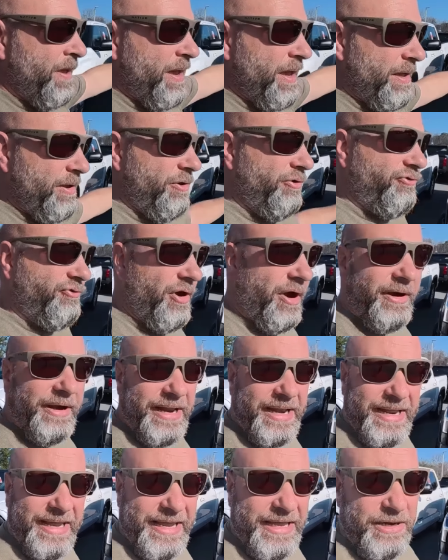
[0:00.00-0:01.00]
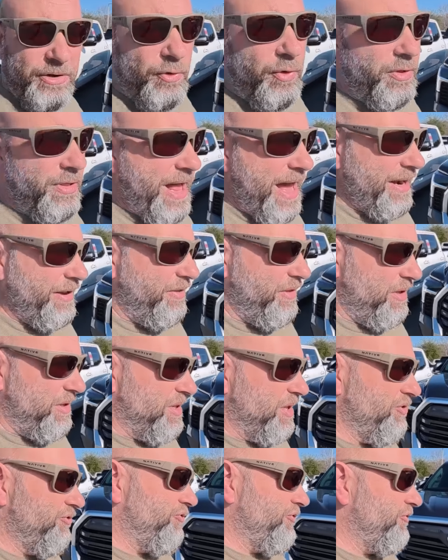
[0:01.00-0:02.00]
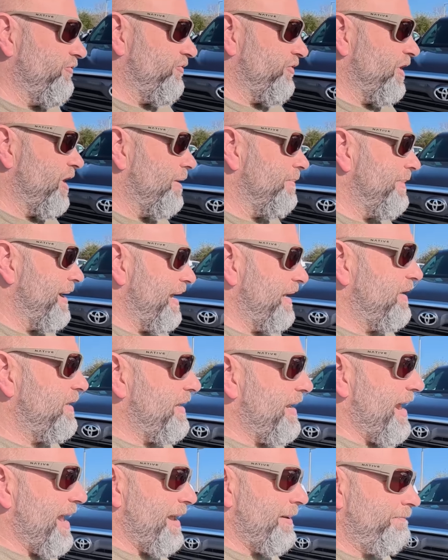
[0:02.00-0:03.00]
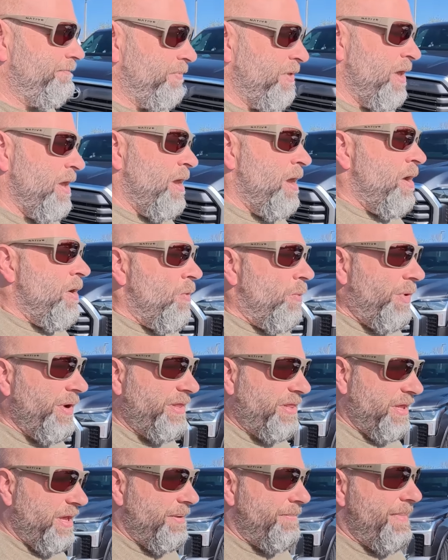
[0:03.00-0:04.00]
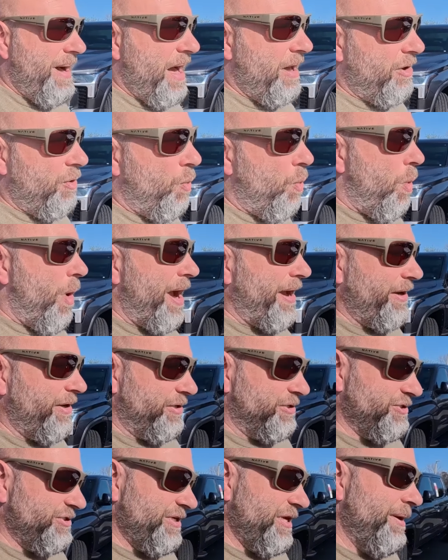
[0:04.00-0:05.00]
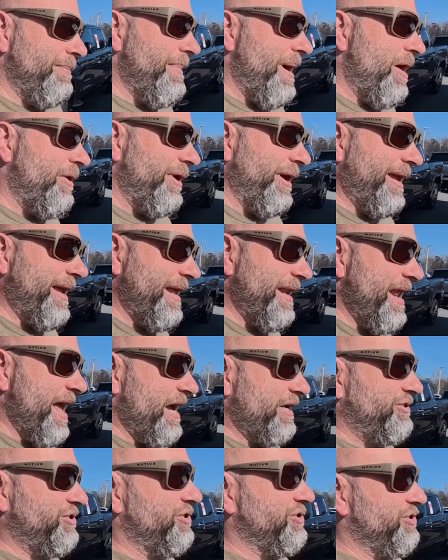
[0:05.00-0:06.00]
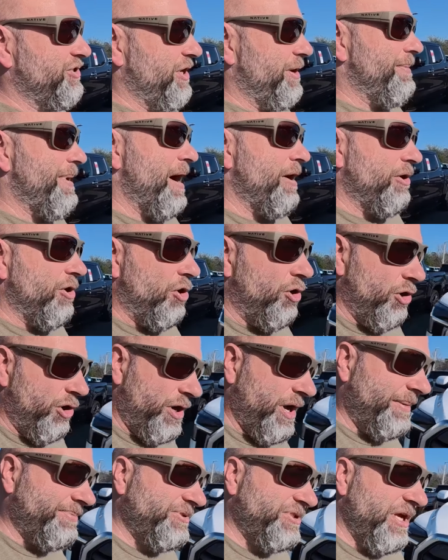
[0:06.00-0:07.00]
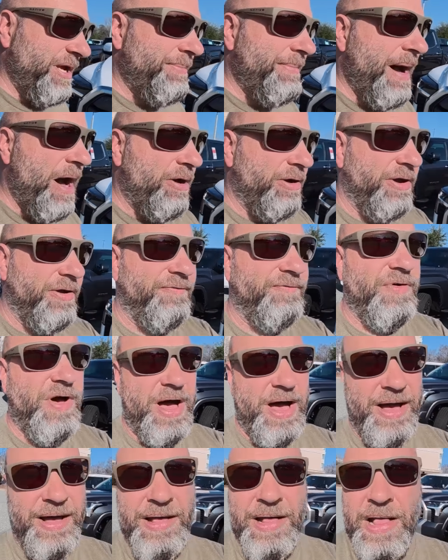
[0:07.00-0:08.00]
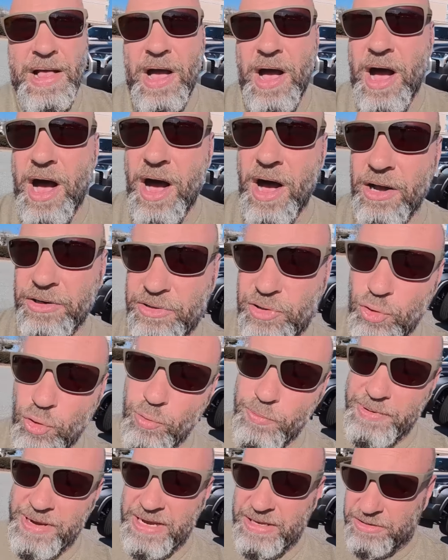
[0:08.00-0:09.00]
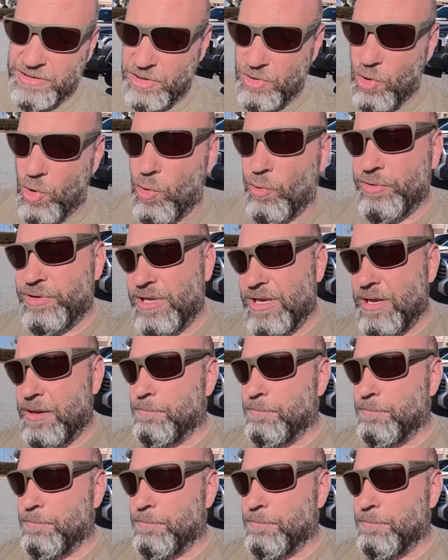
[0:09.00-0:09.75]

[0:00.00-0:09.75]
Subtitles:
and you start getting into a lot of these engines that are made today, with the amount of wires, the amount of connections, the amount of hookups, the amount of tubings and hosing